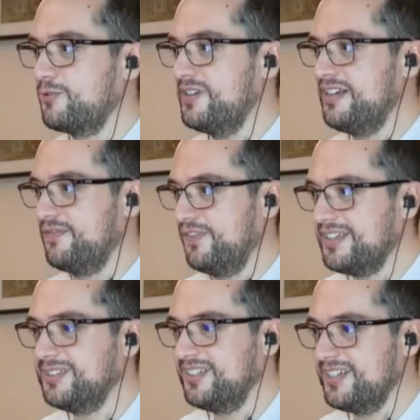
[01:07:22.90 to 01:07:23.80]
you're really
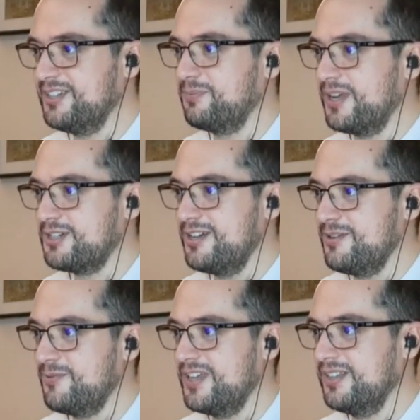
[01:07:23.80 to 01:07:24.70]
invested in,
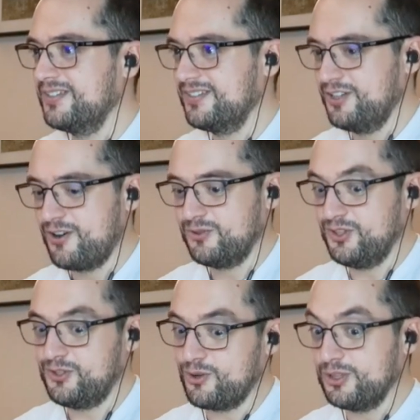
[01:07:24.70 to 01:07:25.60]
especially with, you know,
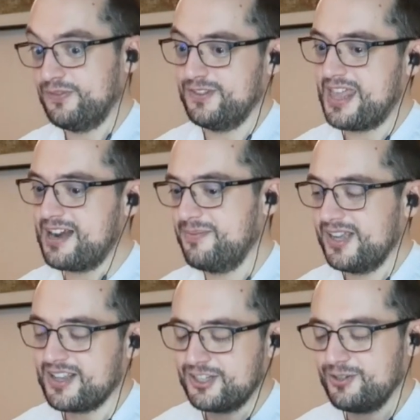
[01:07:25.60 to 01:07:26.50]
this sort of an
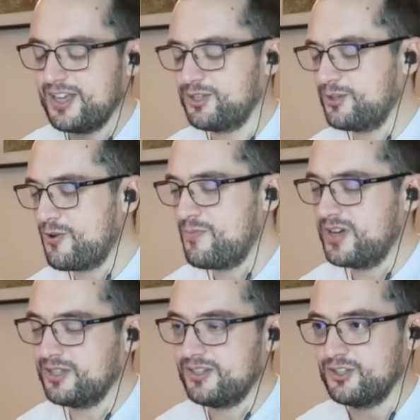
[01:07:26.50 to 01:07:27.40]
anime that you get so
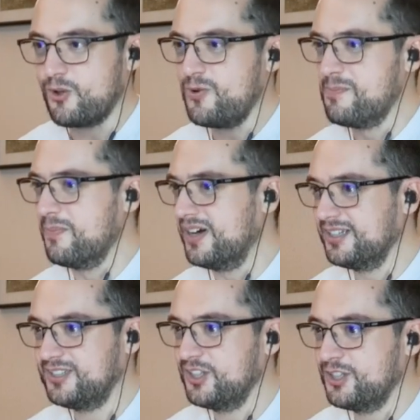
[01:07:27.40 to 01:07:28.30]

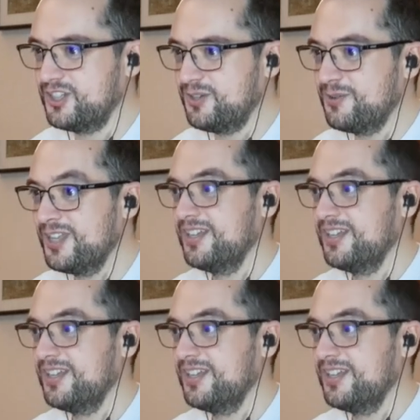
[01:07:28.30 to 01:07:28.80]
immersed into,